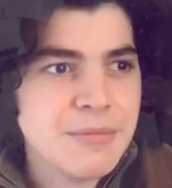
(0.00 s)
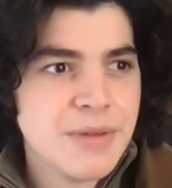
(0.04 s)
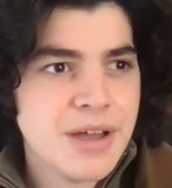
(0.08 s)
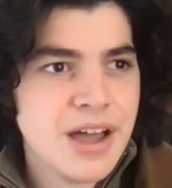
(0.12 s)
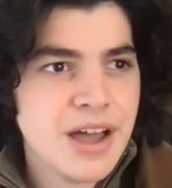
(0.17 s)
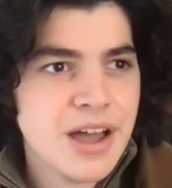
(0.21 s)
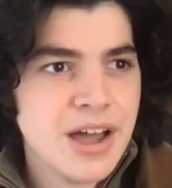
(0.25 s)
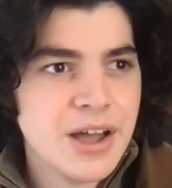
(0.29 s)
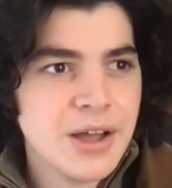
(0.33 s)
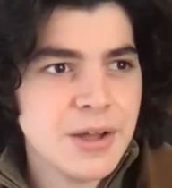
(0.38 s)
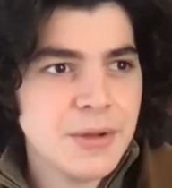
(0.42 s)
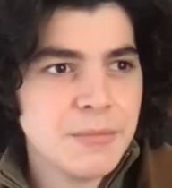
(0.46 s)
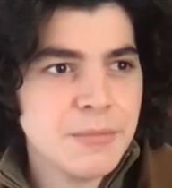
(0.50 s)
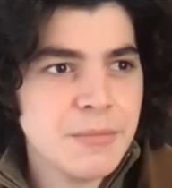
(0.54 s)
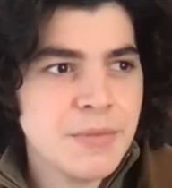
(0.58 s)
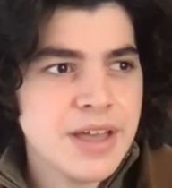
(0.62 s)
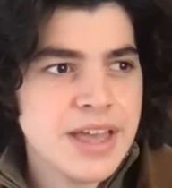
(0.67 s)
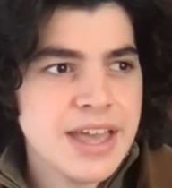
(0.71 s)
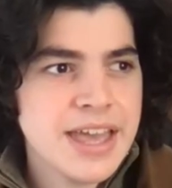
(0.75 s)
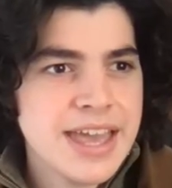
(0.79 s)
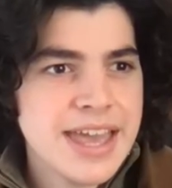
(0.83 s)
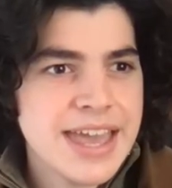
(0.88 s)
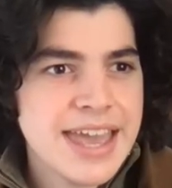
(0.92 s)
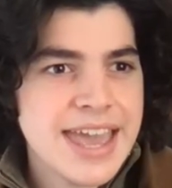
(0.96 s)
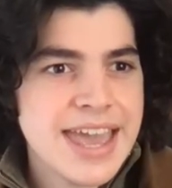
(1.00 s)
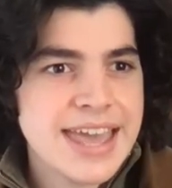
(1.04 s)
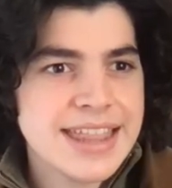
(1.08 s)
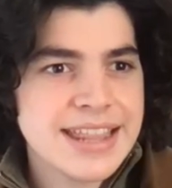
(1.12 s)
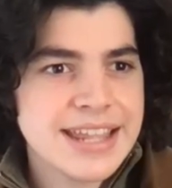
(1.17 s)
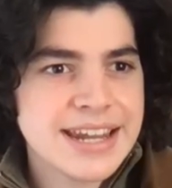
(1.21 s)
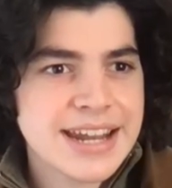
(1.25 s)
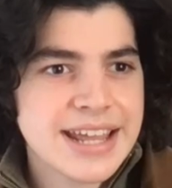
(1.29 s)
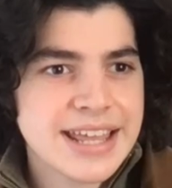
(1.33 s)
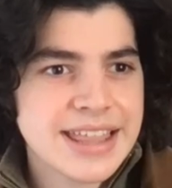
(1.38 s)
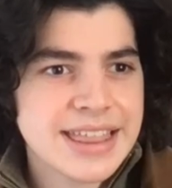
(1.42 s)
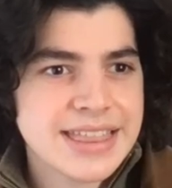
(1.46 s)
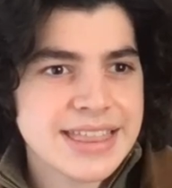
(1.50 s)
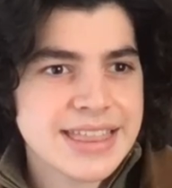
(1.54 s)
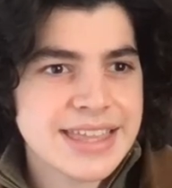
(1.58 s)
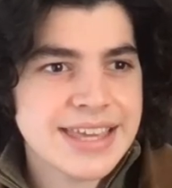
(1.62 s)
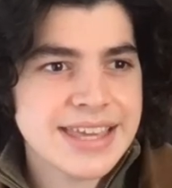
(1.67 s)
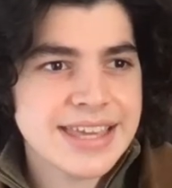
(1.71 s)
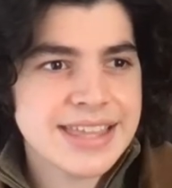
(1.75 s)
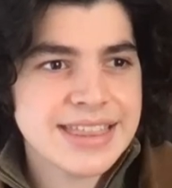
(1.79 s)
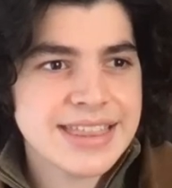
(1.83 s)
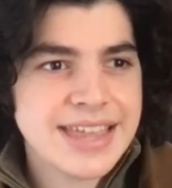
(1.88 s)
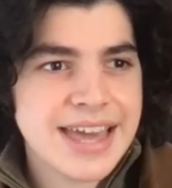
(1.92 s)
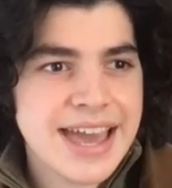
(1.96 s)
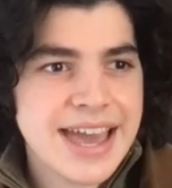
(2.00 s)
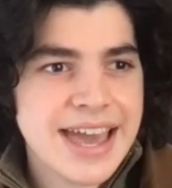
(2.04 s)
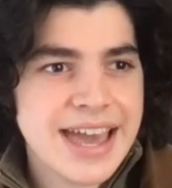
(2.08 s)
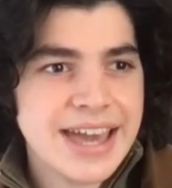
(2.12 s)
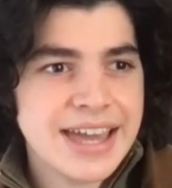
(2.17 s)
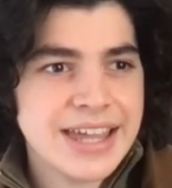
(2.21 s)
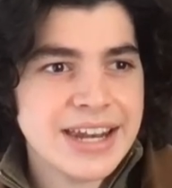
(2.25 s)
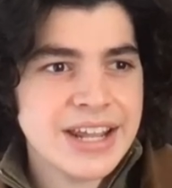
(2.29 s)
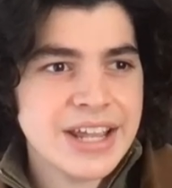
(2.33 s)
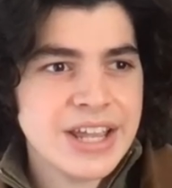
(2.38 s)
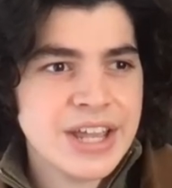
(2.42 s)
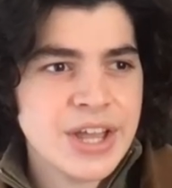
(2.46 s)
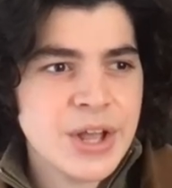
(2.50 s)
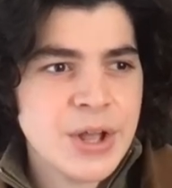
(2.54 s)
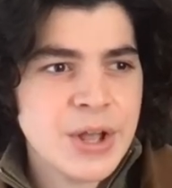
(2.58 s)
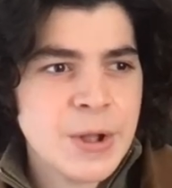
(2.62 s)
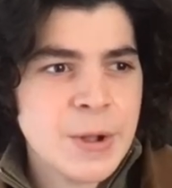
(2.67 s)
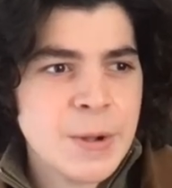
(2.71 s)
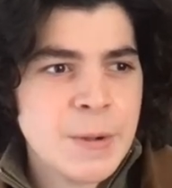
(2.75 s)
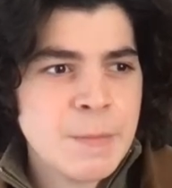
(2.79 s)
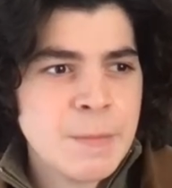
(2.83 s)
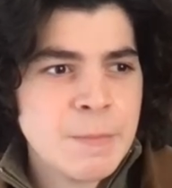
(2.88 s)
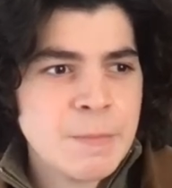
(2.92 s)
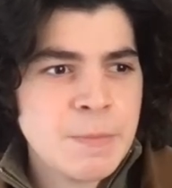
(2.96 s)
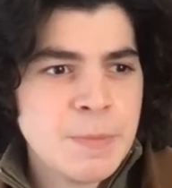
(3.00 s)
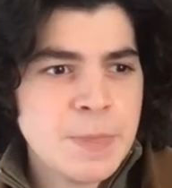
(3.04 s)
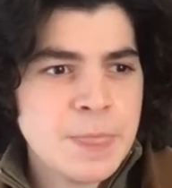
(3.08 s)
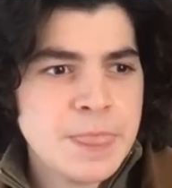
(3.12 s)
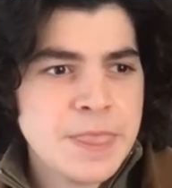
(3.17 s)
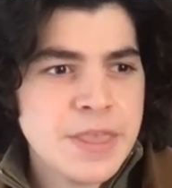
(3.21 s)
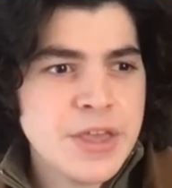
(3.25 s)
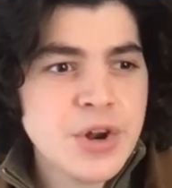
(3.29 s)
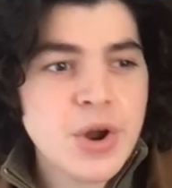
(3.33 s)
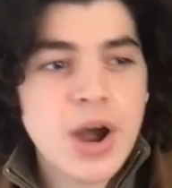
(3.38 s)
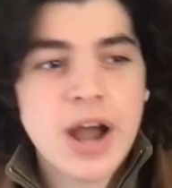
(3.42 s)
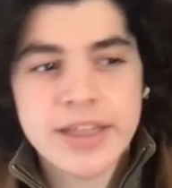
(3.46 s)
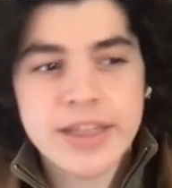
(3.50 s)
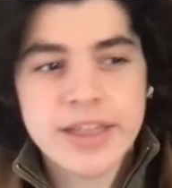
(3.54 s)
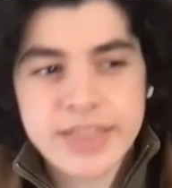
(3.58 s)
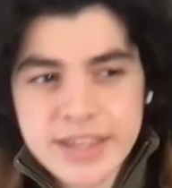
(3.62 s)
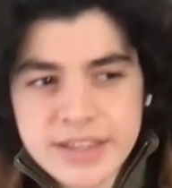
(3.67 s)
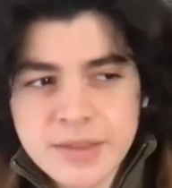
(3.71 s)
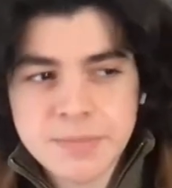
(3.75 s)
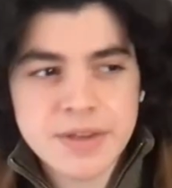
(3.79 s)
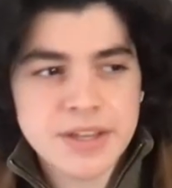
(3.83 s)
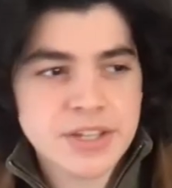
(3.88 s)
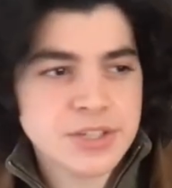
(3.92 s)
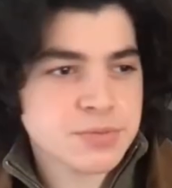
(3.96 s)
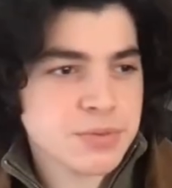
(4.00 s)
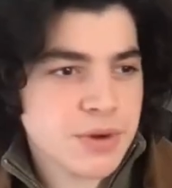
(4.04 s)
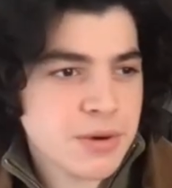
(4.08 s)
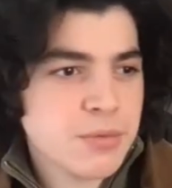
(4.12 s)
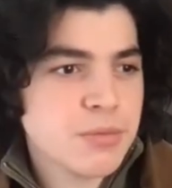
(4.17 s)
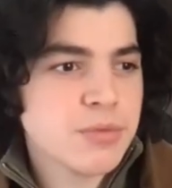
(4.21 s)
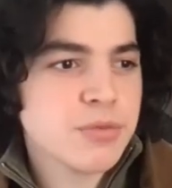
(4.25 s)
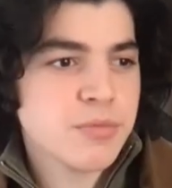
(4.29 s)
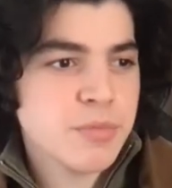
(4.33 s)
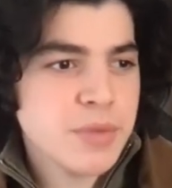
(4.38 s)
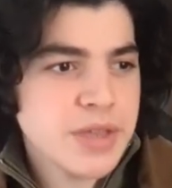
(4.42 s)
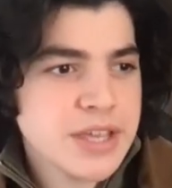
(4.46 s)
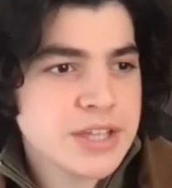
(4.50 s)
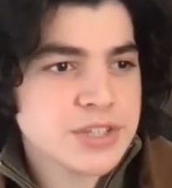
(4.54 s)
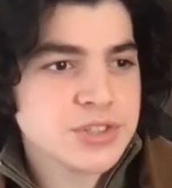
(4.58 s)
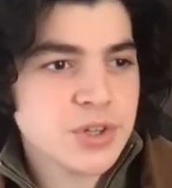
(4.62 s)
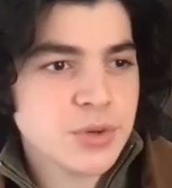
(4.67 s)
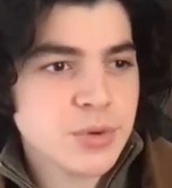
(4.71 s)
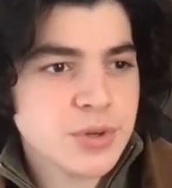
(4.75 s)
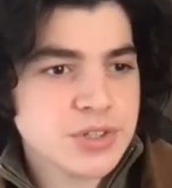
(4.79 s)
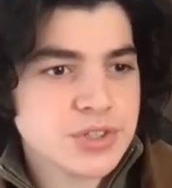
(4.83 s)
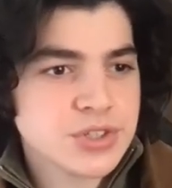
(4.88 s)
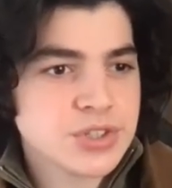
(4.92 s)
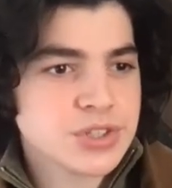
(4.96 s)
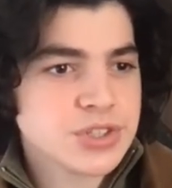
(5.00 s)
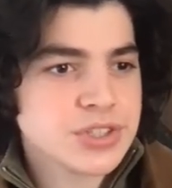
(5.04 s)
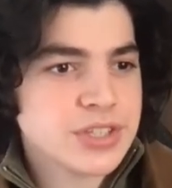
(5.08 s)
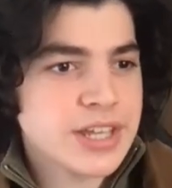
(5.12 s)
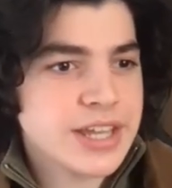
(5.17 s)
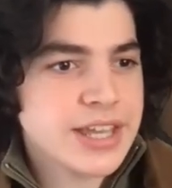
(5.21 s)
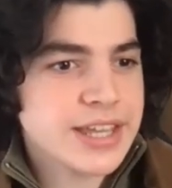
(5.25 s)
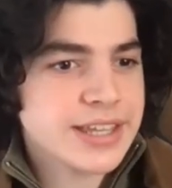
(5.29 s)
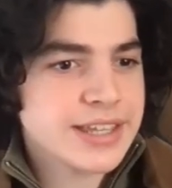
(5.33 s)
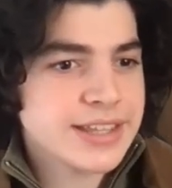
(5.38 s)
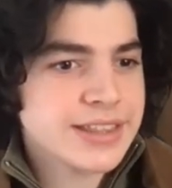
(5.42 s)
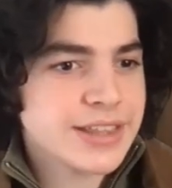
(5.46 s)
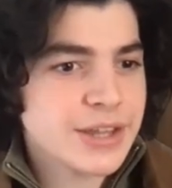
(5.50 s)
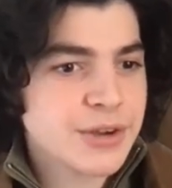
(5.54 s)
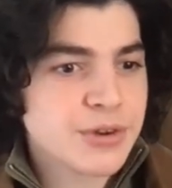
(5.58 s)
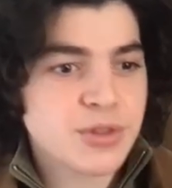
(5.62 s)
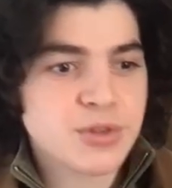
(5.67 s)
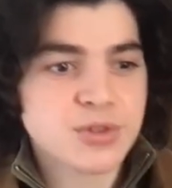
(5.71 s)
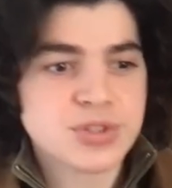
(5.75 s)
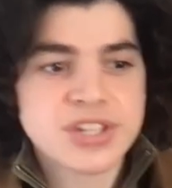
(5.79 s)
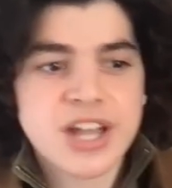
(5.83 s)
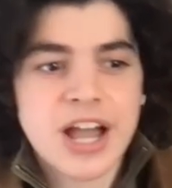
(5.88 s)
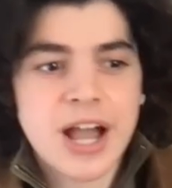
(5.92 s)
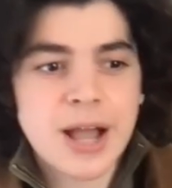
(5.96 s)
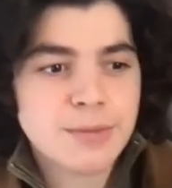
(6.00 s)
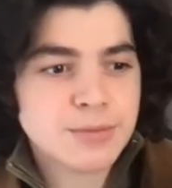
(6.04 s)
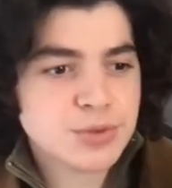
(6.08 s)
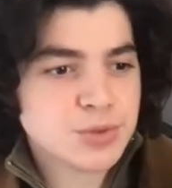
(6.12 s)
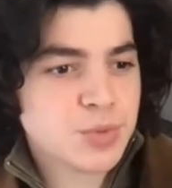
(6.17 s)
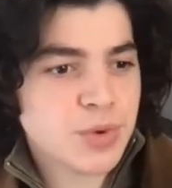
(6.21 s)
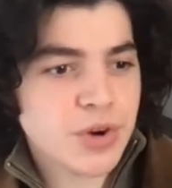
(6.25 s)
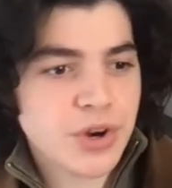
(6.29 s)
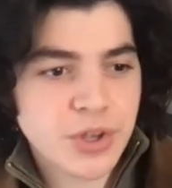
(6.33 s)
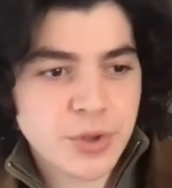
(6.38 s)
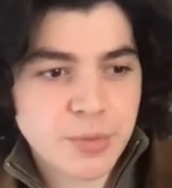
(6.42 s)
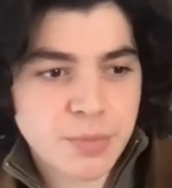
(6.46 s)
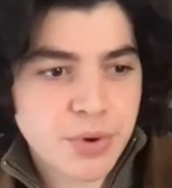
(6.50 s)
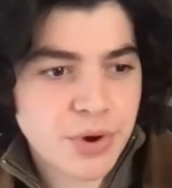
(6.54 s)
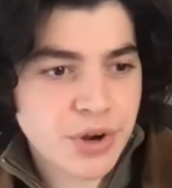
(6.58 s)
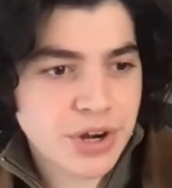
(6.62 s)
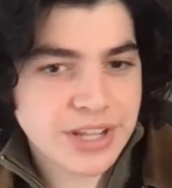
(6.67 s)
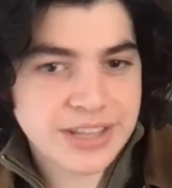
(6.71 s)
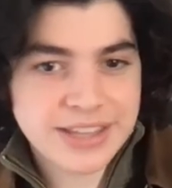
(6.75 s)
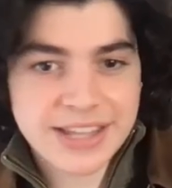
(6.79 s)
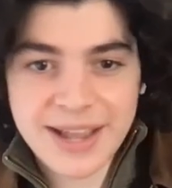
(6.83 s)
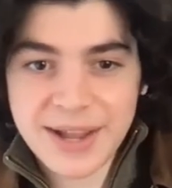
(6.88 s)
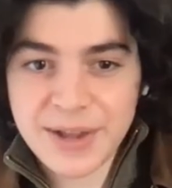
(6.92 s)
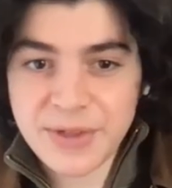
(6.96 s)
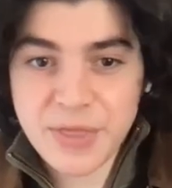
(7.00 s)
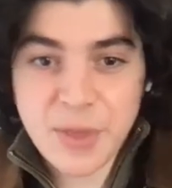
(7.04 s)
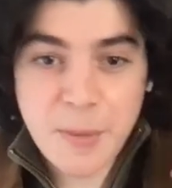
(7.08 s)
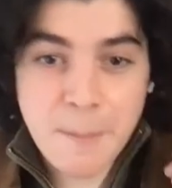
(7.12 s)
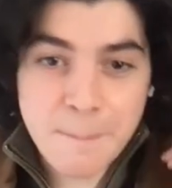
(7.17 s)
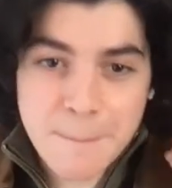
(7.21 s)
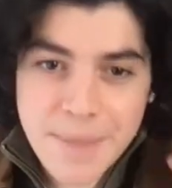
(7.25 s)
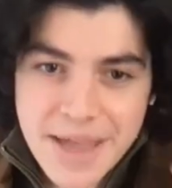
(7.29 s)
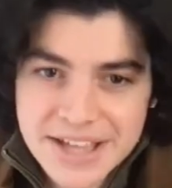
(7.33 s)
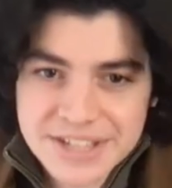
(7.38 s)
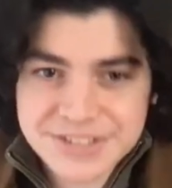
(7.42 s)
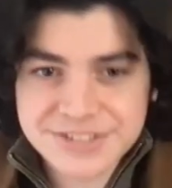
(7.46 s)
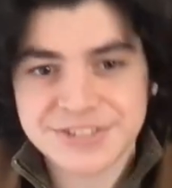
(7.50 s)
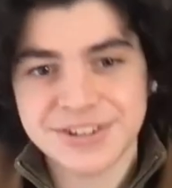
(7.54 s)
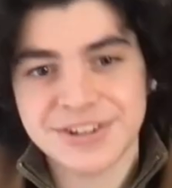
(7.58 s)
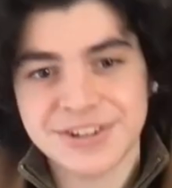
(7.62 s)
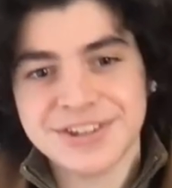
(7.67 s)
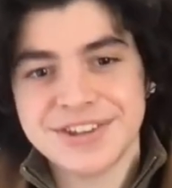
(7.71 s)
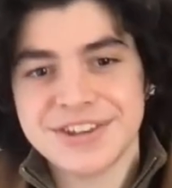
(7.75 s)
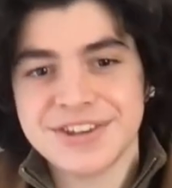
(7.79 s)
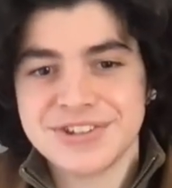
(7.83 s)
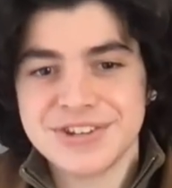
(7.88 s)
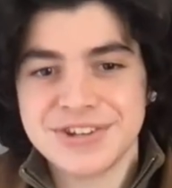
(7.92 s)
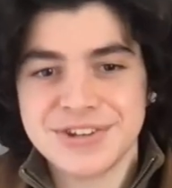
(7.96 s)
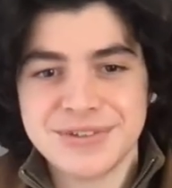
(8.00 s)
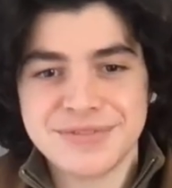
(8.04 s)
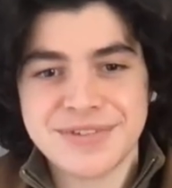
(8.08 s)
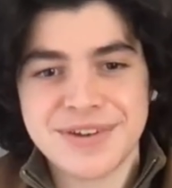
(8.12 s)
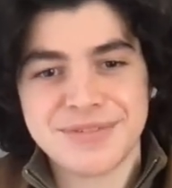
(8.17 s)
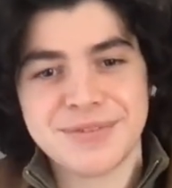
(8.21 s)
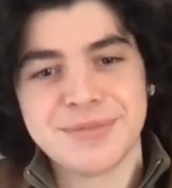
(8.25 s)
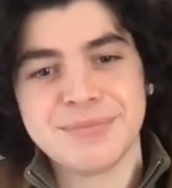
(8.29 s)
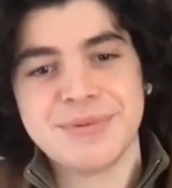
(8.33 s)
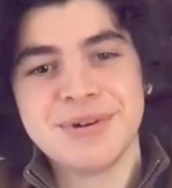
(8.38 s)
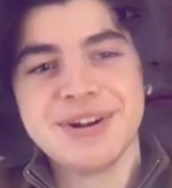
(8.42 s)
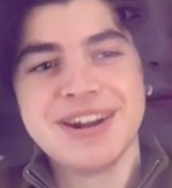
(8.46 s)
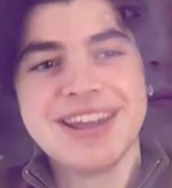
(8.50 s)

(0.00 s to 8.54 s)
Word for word: them. Um, and then I think that you know, I think the biggest problem with me is always just like there are those times where you put in like the best audition you've ever